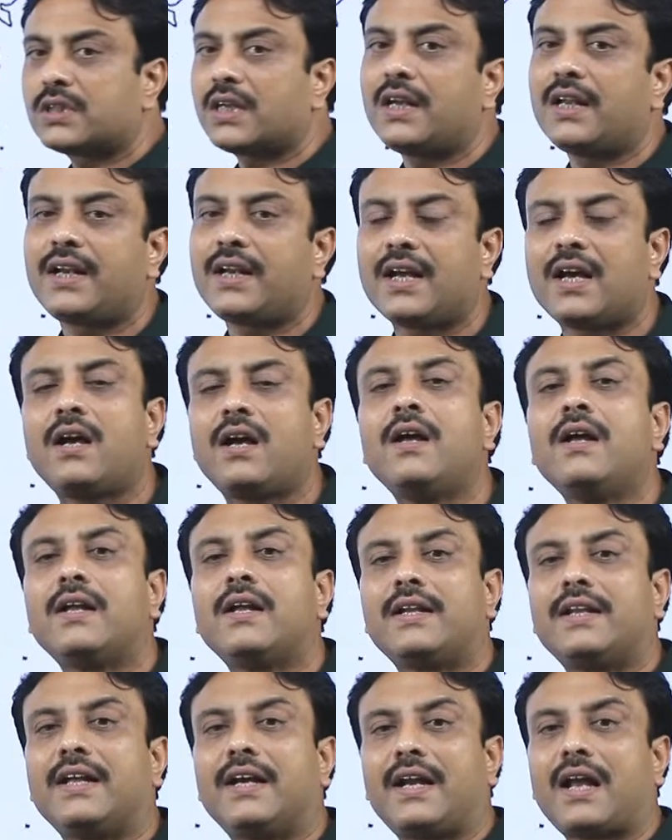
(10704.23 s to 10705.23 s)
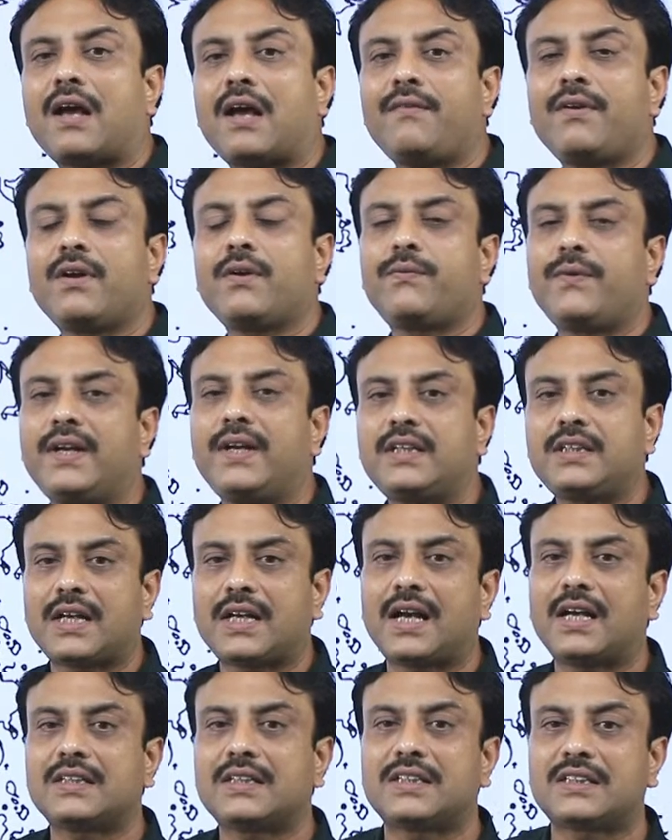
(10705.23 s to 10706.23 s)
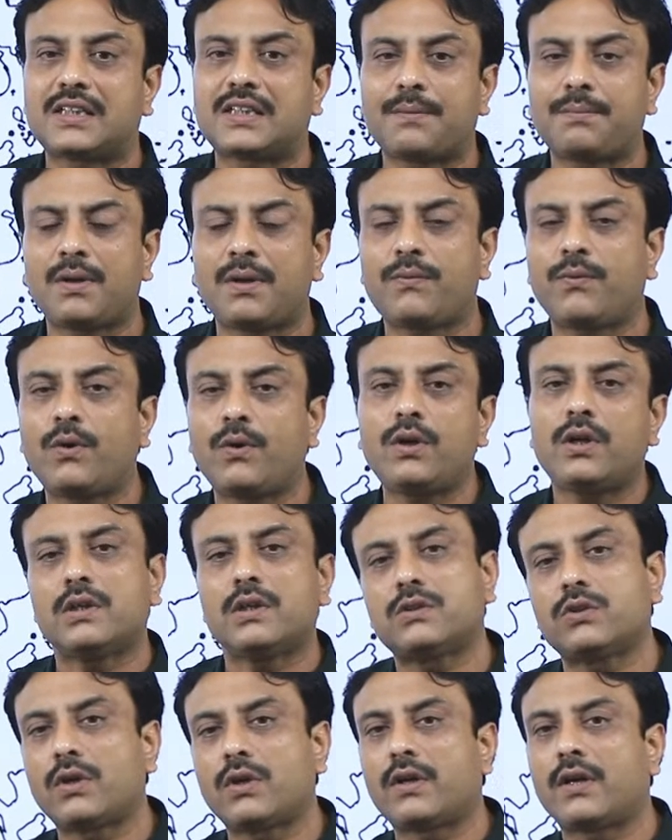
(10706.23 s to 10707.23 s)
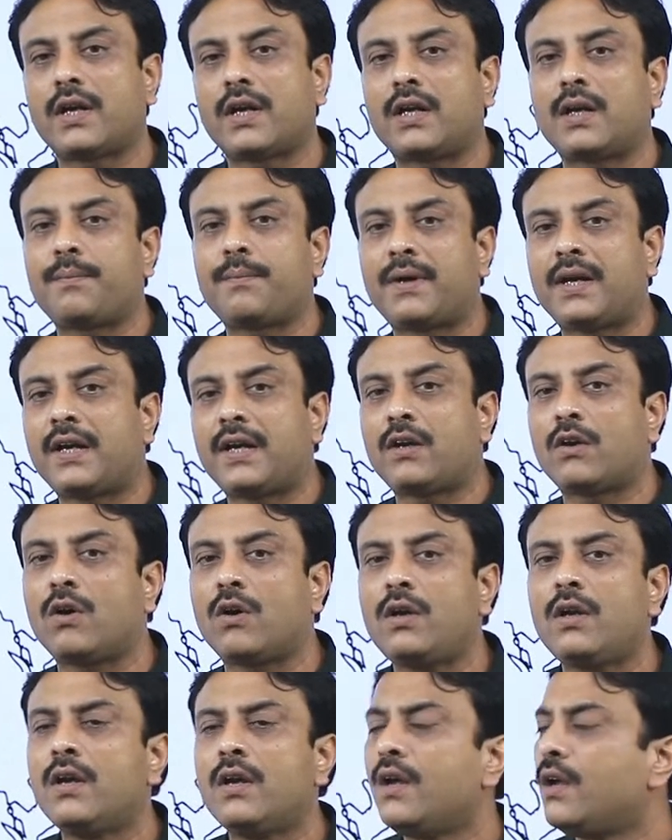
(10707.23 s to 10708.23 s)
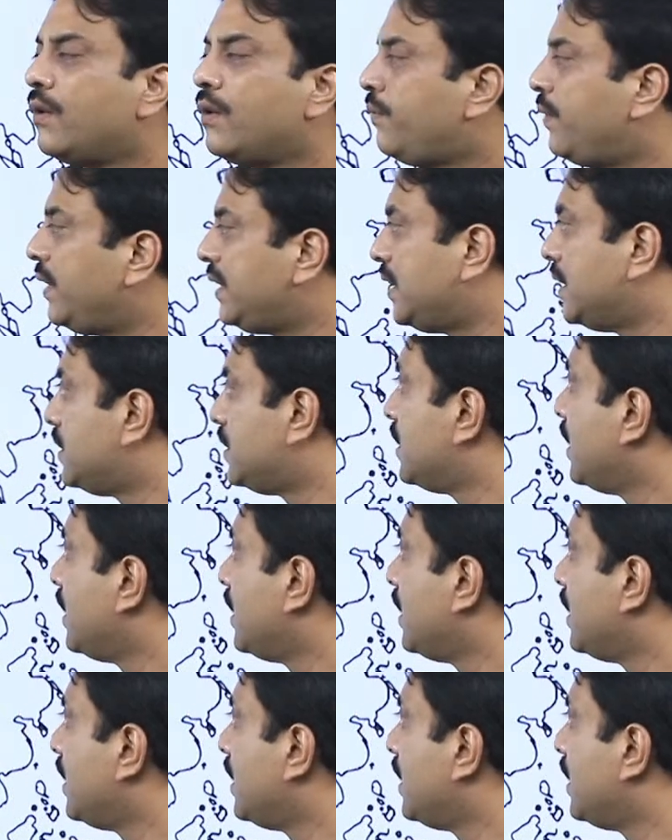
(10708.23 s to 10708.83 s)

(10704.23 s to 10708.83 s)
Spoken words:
area, they are having fish as a staple food, so they are dependent on fishes.